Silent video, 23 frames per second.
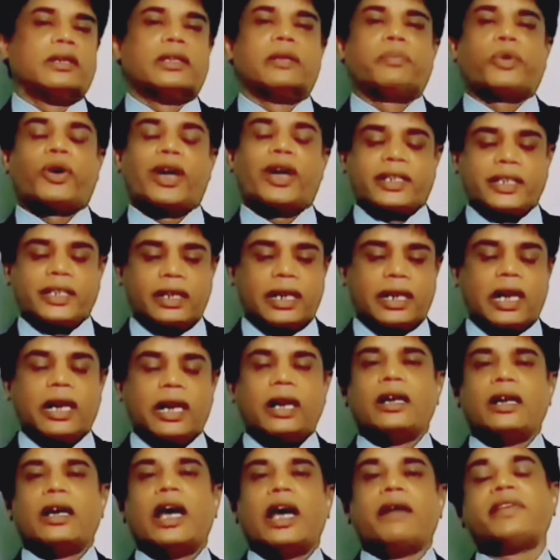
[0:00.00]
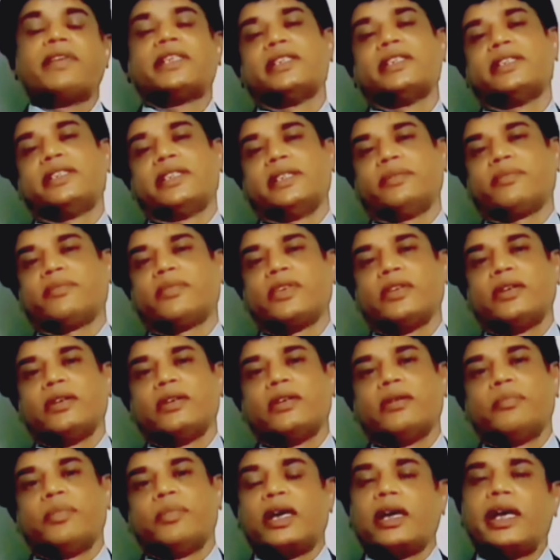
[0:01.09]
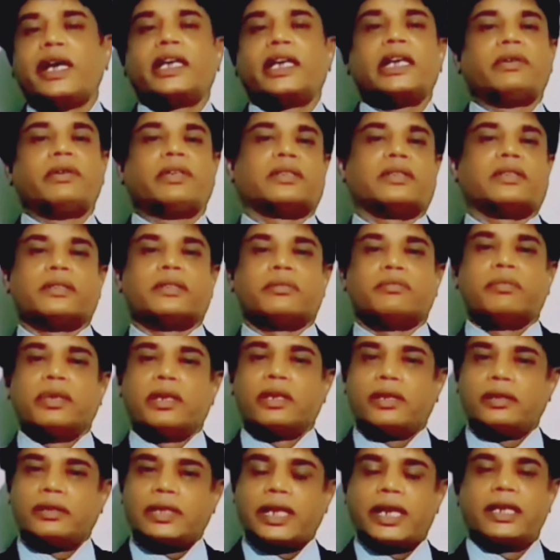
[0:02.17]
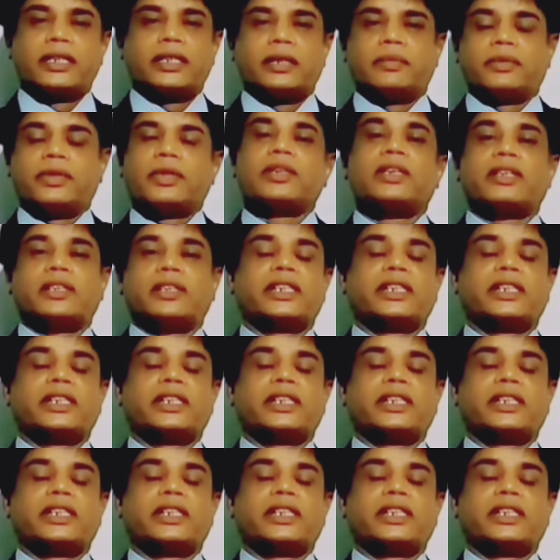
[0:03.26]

the production efficiency per 8 hours, per second shift,